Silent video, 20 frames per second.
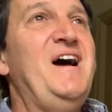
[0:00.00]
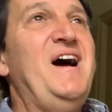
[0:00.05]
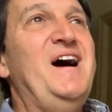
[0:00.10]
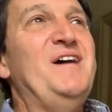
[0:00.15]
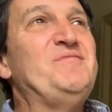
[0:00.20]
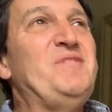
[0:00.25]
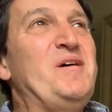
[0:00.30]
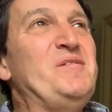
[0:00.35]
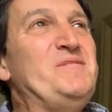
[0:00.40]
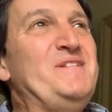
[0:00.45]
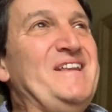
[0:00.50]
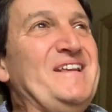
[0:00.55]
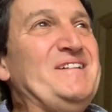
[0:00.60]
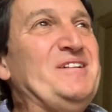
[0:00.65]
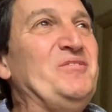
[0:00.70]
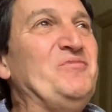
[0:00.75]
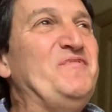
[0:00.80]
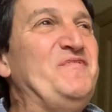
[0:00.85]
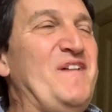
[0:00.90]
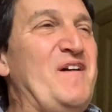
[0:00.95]
a
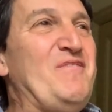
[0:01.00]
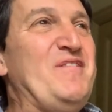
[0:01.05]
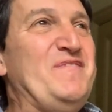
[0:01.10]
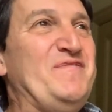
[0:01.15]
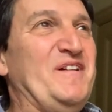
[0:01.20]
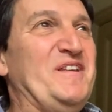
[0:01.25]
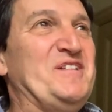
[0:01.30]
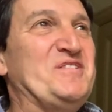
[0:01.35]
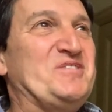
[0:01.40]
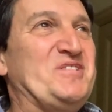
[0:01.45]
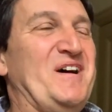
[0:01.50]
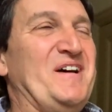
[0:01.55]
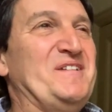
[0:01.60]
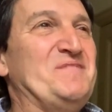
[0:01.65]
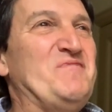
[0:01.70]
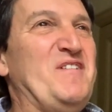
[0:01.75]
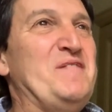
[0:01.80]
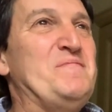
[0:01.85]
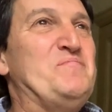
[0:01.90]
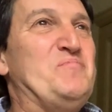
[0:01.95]
little very funny aside,
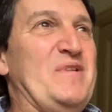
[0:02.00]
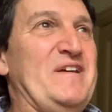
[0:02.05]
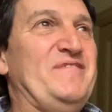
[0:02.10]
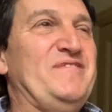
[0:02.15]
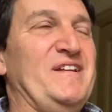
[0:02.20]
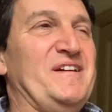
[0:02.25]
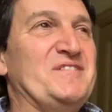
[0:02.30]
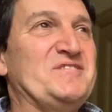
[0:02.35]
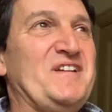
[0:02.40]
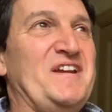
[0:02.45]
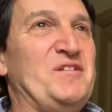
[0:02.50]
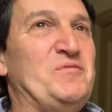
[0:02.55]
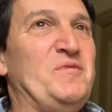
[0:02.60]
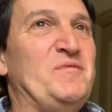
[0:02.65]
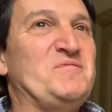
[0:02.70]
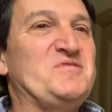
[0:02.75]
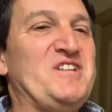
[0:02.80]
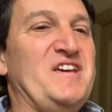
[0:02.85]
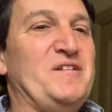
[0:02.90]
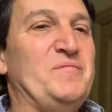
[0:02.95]
very briefly, because I know
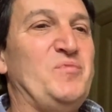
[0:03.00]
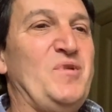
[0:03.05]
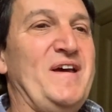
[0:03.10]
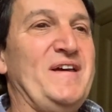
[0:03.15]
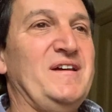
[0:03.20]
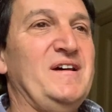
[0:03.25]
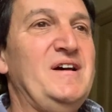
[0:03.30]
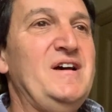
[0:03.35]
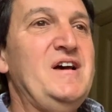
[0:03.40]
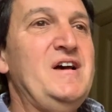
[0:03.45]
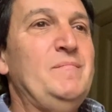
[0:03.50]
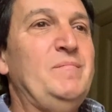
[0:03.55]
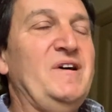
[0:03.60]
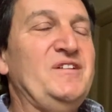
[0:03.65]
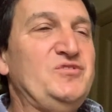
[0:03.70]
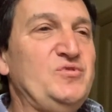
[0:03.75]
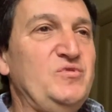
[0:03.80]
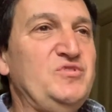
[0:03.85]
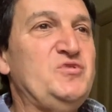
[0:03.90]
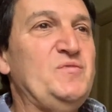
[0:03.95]
when we take a break. My
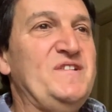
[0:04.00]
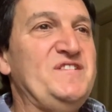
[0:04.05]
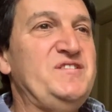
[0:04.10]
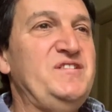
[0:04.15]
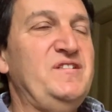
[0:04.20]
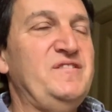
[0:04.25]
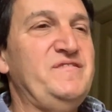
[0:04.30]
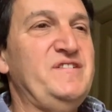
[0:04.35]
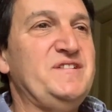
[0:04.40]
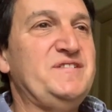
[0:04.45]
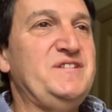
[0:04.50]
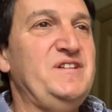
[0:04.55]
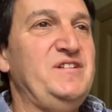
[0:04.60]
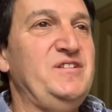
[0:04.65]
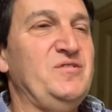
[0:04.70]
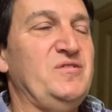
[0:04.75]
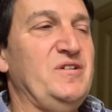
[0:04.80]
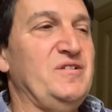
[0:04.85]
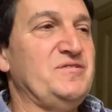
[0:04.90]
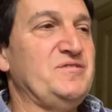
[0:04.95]
daughter went to university in
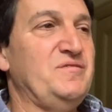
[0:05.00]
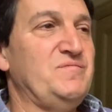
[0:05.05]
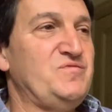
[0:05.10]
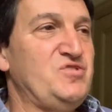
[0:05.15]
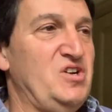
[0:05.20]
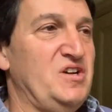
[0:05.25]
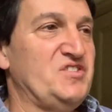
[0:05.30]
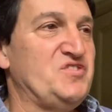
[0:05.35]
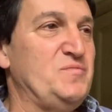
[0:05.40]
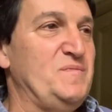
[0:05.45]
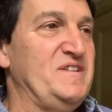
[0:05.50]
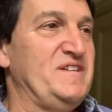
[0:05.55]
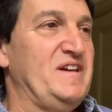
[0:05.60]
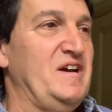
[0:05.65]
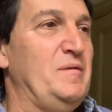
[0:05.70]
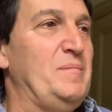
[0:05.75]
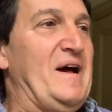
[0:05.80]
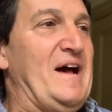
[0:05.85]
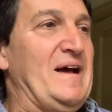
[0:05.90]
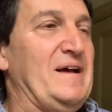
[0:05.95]
Newcastle. Chance for me to
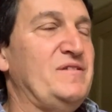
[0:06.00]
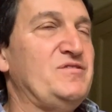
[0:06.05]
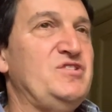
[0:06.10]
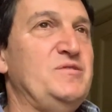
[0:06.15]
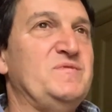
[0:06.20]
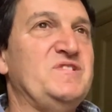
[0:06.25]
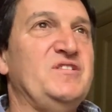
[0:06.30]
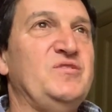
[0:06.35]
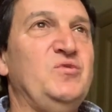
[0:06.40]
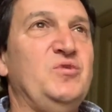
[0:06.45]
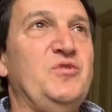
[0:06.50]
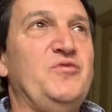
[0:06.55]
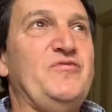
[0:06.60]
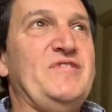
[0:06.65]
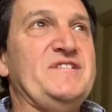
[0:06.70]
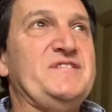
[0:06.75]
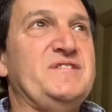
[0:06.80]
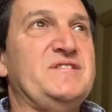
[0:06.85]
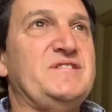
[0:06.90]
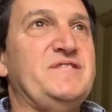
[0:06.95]
go back. She was in Hall of
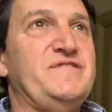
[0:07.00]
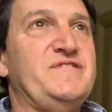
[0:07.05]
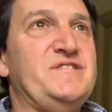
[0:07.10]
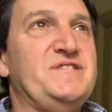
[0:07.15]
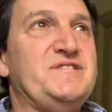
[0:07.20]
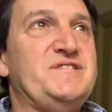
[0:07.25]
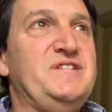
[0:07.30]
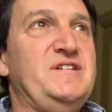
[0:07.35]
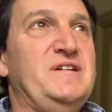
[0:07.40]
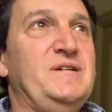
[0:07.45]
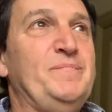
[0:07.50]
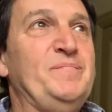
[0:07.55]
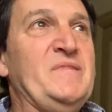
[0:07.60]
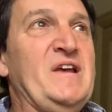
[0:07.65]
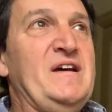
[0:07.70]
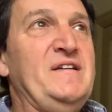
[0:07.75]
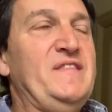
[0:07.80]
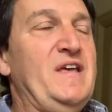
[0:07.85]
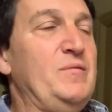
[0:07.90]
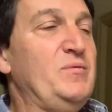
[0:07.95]
Residence the first year.
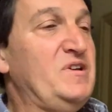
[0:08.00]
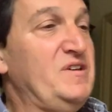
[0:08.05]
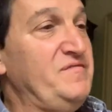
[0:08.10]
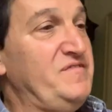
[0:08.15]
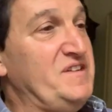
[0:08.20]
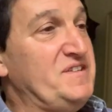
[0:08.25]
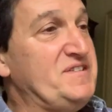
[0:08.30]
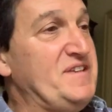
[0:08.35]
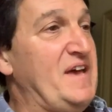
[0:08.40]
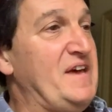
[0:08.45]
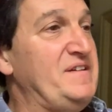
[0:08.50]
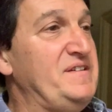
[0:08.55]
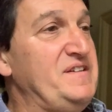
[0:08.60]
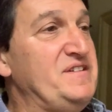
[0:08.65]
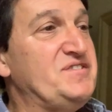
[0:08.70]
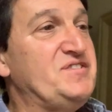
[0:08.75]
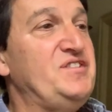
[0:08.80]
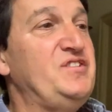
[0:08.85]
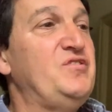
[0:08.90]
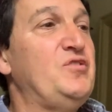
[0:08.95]
They were convinced they had an
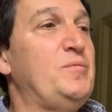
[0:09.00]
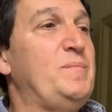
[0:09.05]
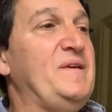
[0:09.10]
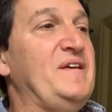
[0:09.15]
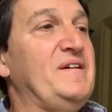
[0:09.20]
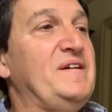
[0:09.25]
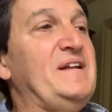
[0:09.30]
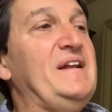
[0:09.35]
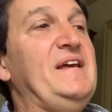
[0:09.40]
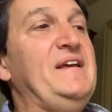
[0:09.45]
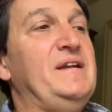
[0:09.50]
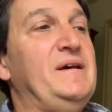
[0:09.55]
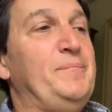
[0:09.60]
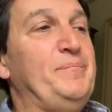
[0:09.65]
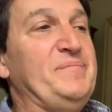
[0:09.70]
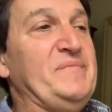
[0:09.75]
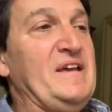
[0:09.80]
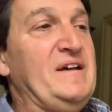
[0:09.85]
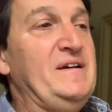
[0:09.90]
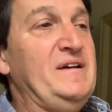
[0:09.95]
Eastern European cleaner.
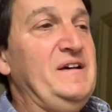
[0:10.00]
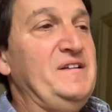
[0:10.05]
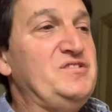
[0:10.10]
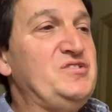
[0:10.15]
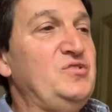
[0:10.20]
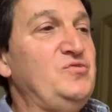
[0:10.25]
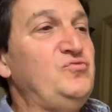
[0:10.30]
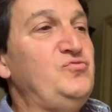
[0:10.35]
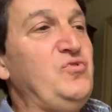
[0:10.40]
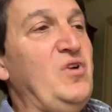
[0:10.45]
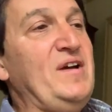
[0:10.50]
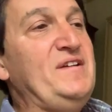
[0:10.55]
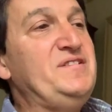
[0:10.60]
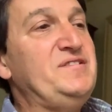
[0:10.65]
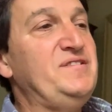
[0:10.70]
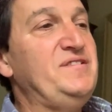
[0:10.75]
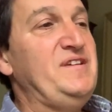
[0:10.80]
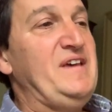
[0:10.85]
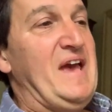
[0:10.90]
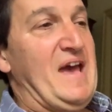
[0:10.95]
Until right
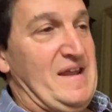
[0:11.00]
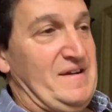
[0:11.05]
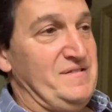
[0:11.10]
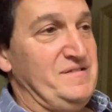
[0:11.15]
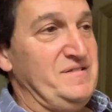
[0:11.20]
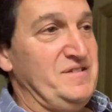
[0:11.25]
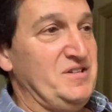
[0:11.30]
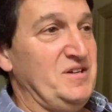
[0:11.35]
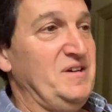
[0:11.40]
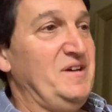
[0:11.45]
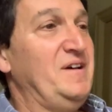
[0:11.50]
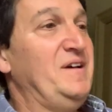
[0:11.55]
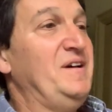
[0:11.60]
at the end,